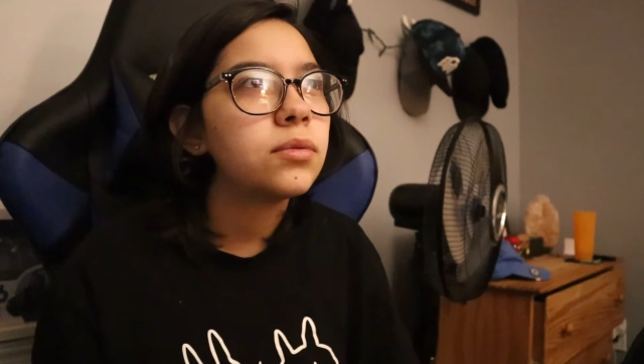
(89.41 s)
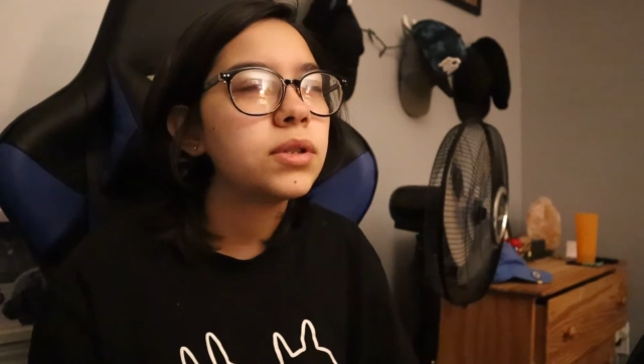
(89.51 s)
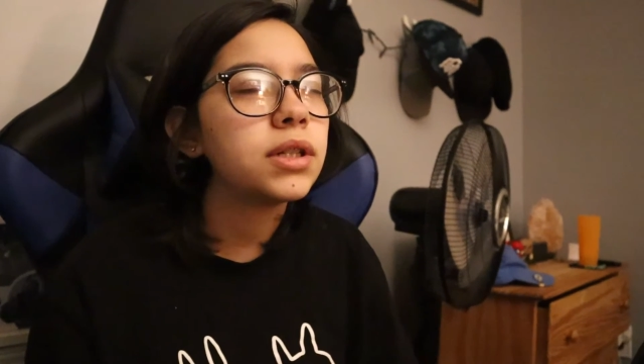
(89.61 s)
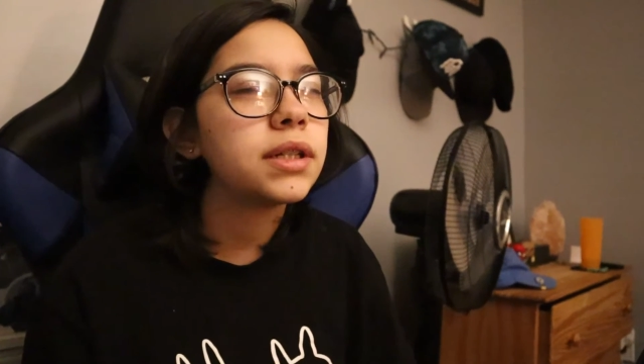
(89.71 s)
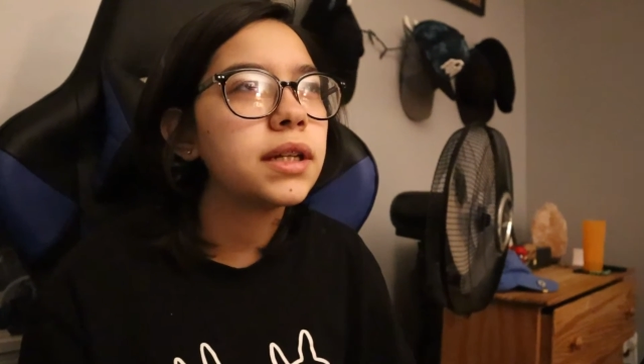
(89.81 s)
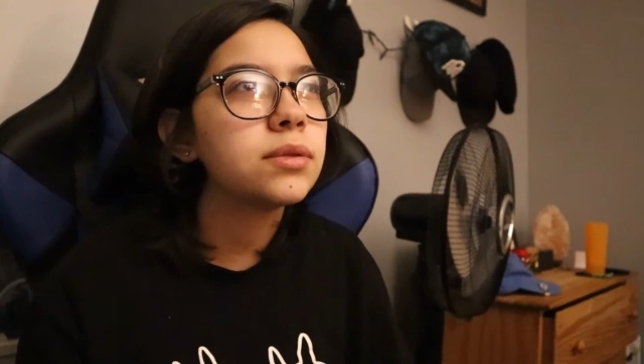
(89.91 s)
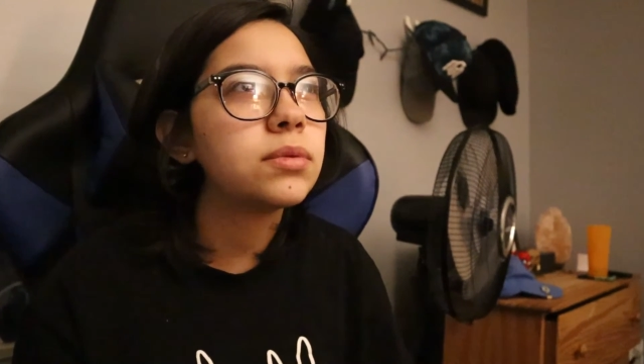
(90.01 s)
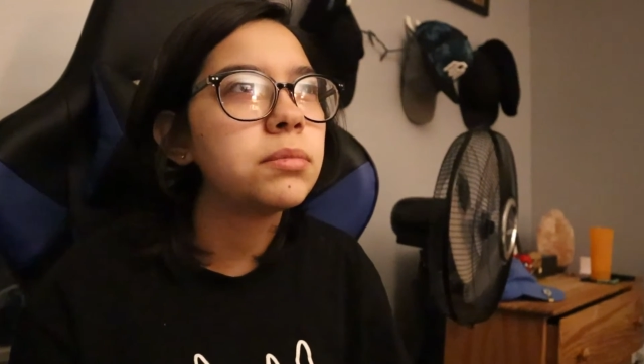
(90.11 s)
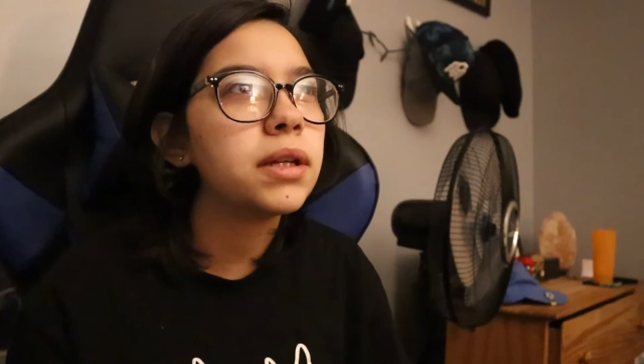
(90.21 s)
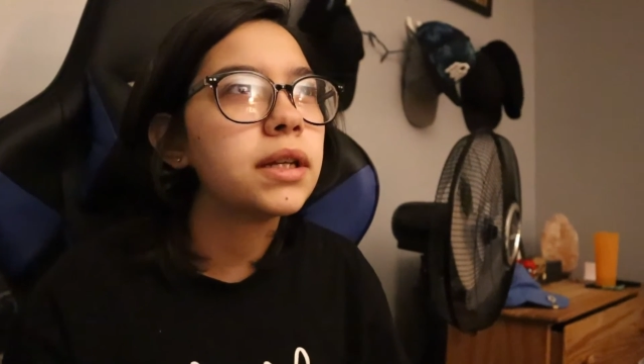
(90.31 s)
which I guess
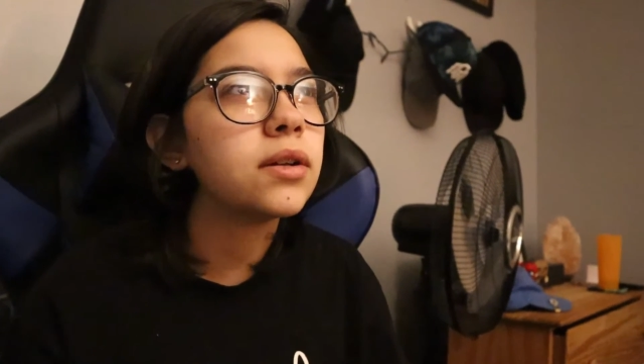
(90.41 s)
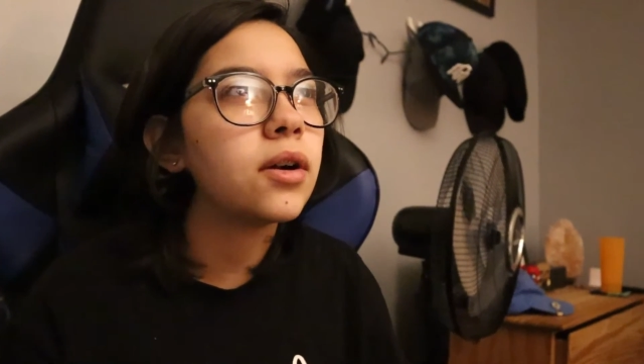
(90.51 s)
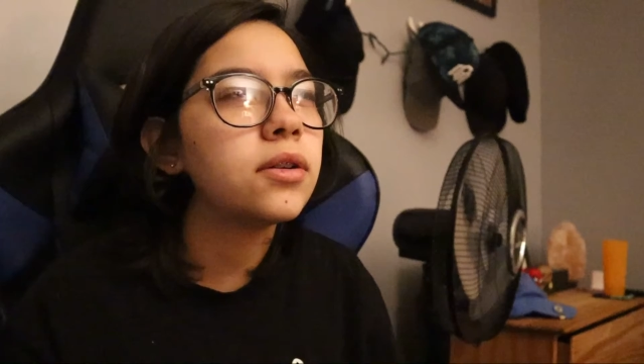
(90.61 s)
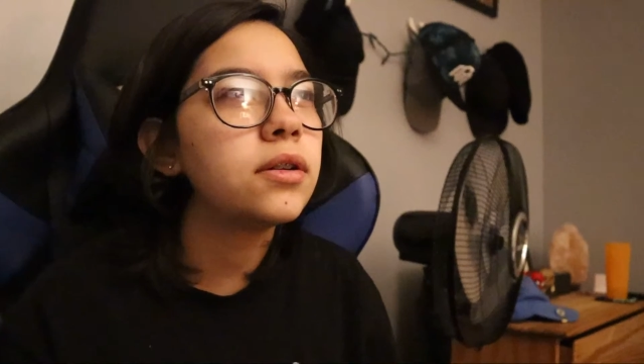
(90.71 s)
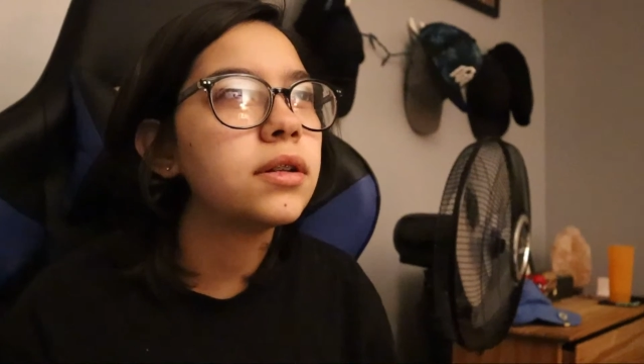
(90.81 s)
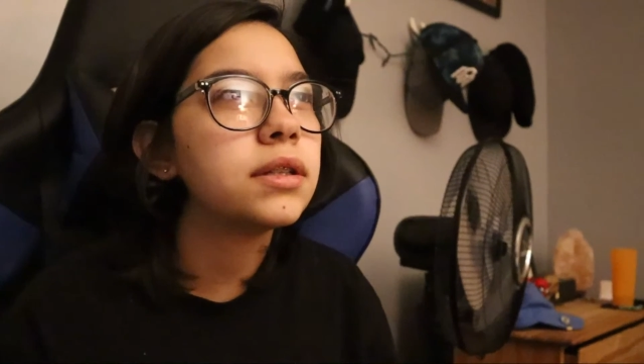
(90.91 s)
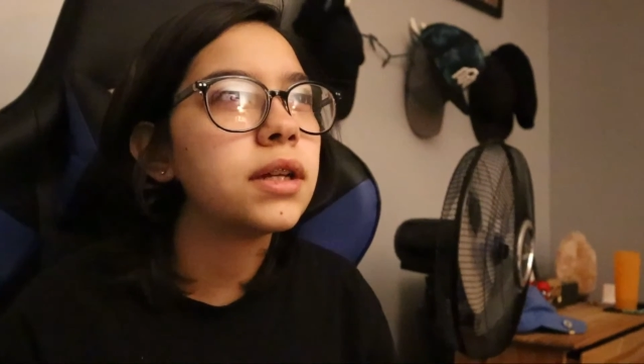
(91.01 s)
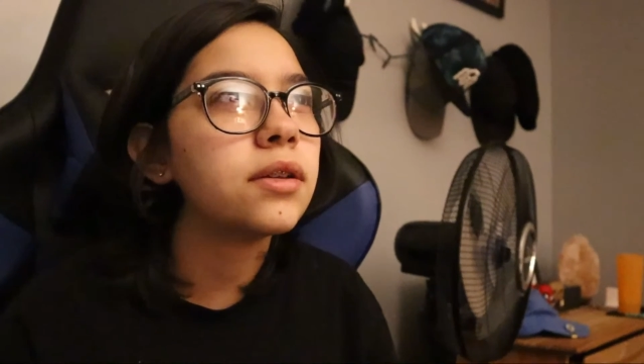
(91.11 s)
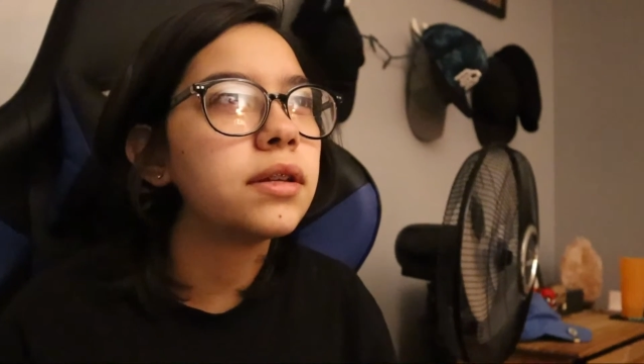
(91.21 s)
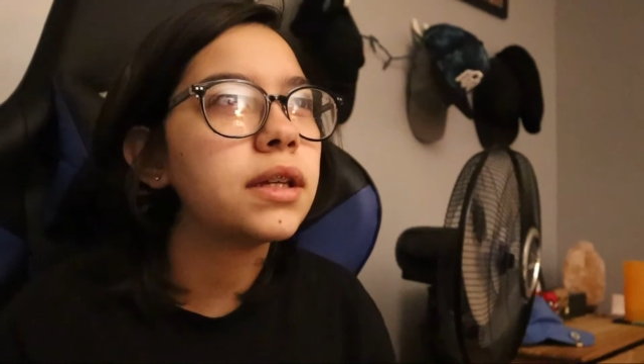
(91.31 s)
would make it harder to
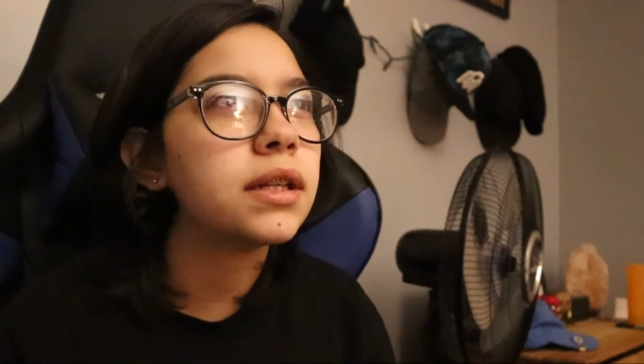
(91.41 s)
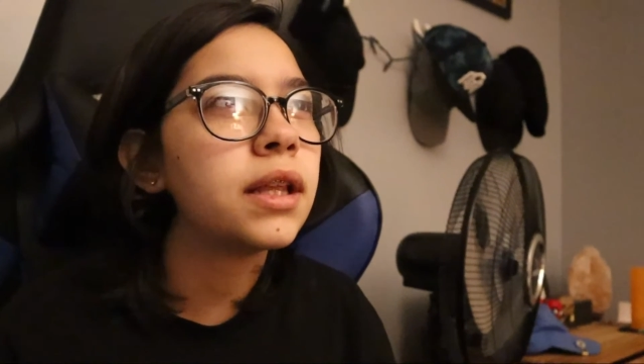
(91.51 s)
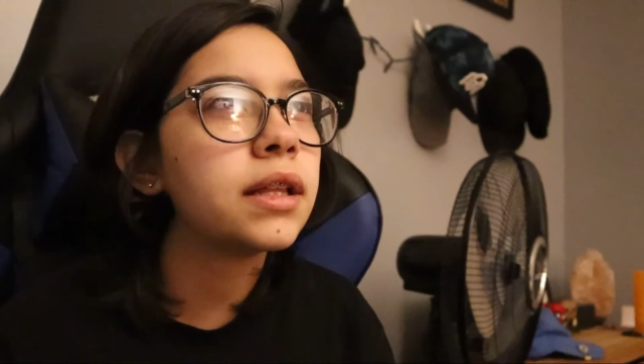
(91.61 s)
tell the kid